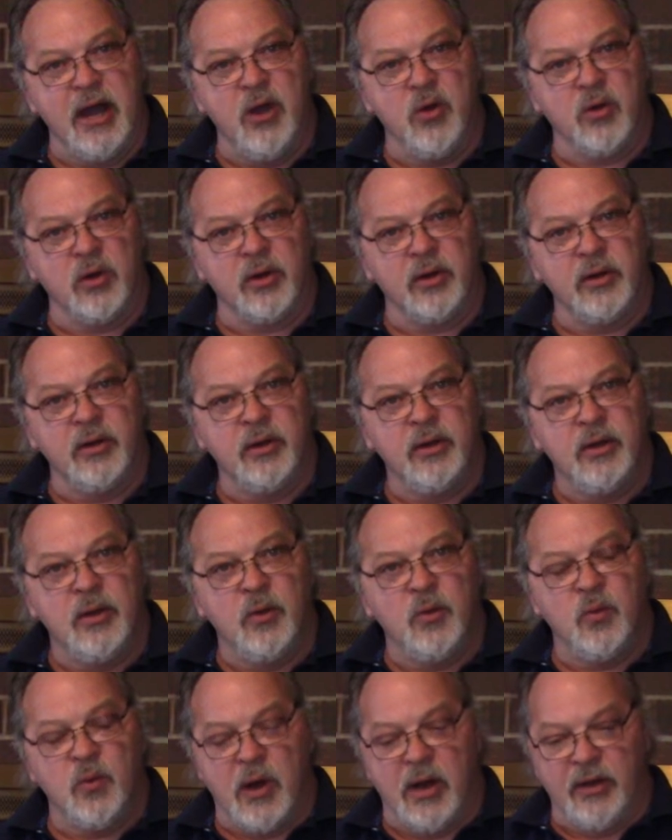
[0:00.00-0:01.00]
hour
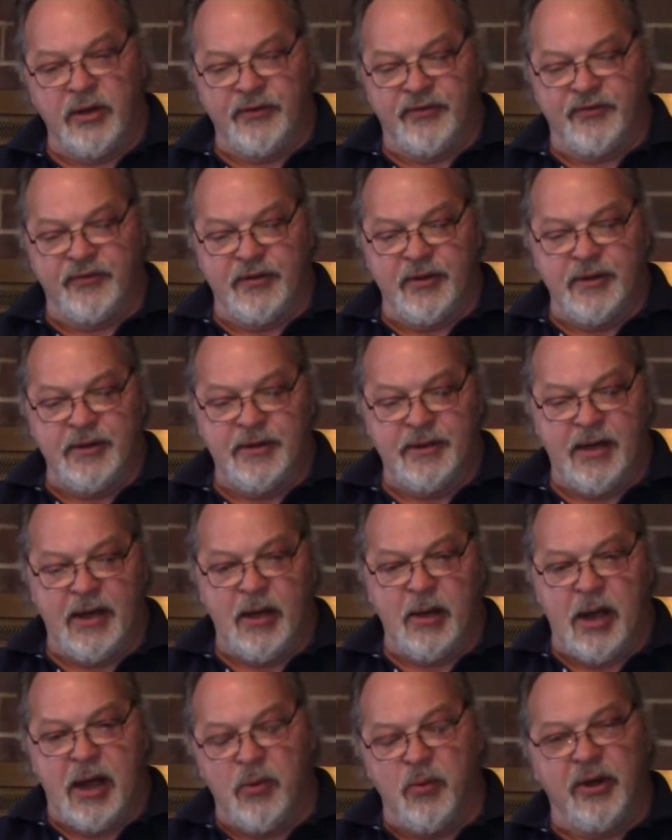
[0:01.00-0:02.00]
while it's,
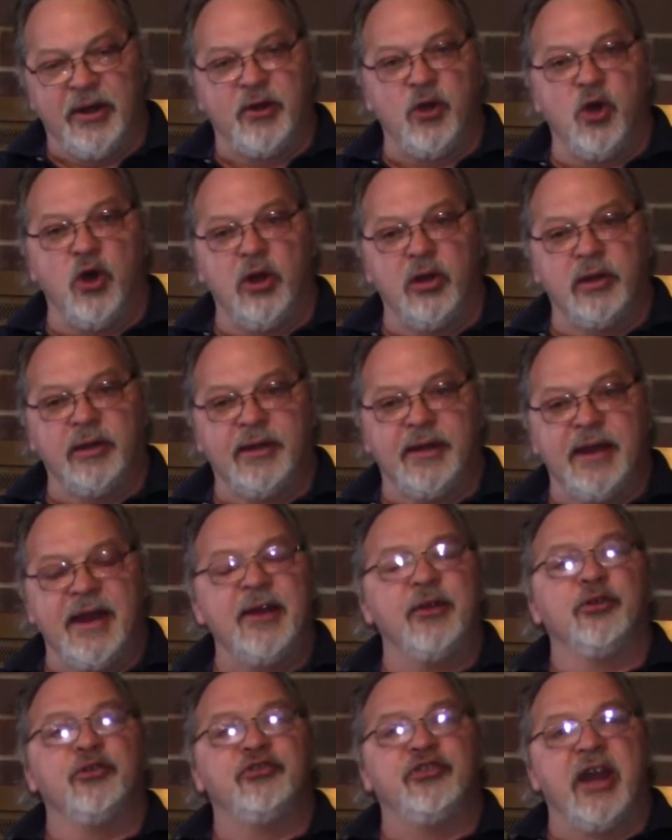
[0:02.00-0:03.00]
I want to call it
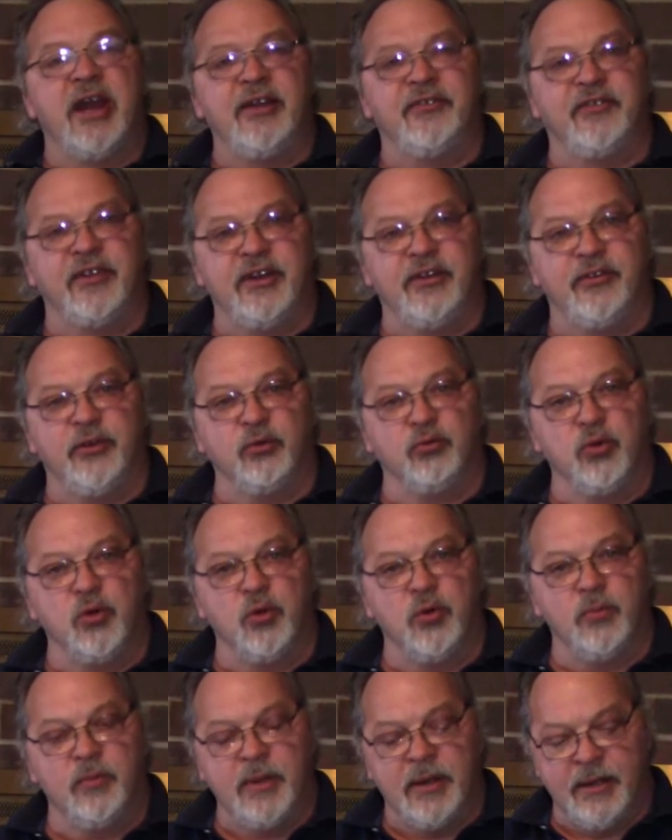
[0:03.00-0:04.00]
energizing the
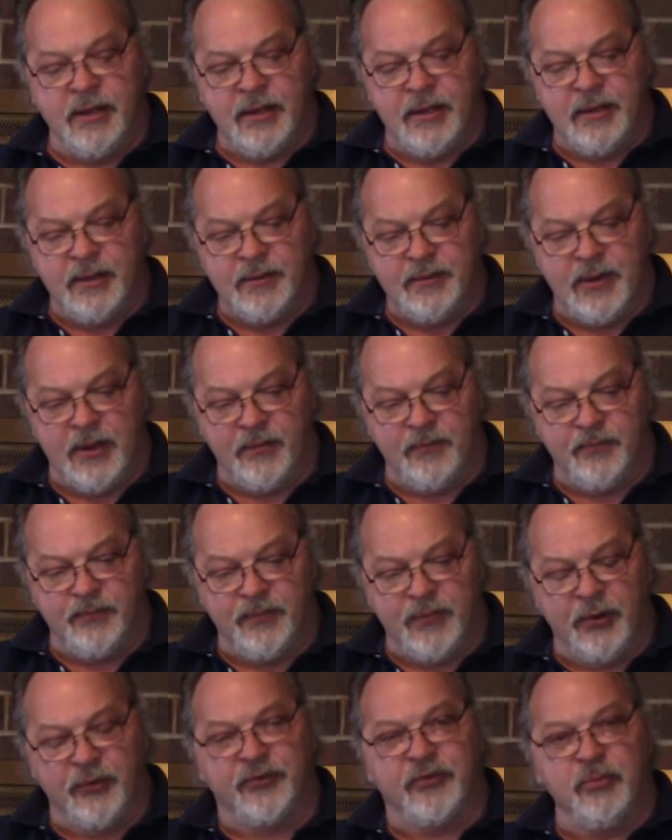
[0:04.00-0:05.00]
room. Now,
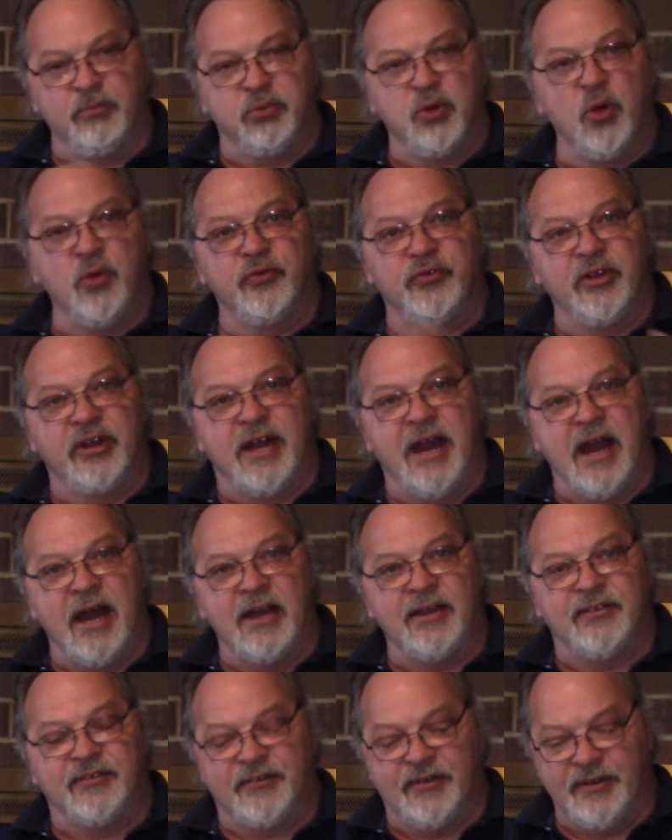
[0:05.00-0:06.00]
there's some pros and
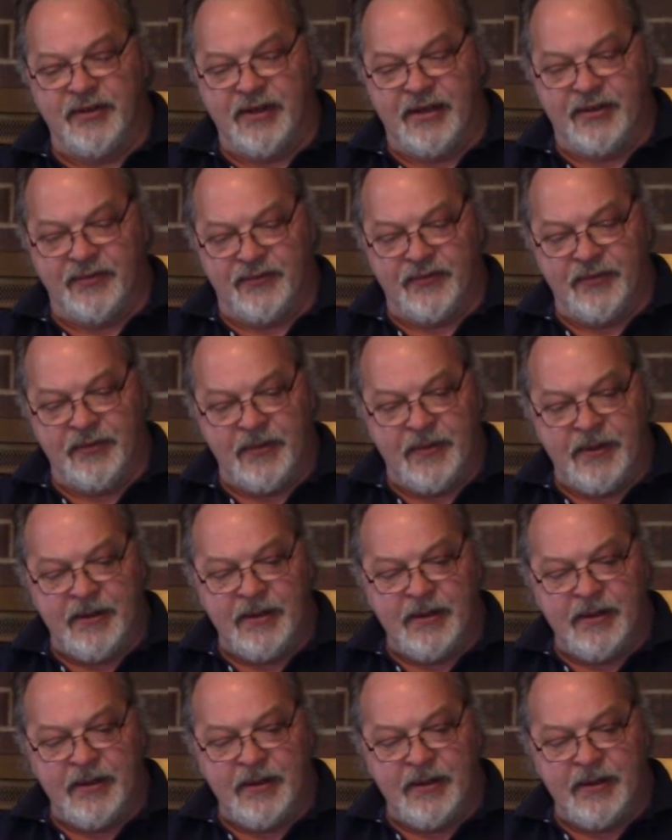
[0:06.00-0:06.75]
cons to this.